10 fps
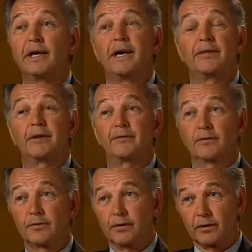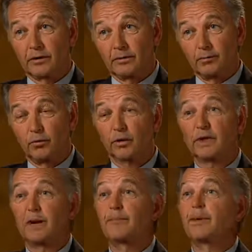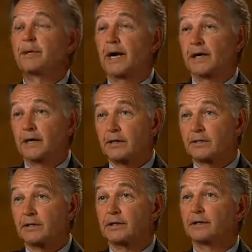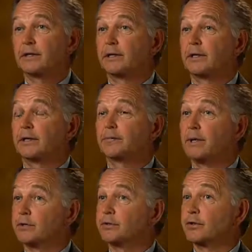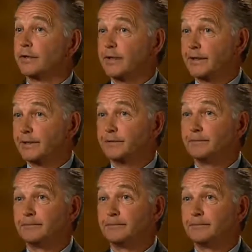and that further workup and diagnostic measures are needed.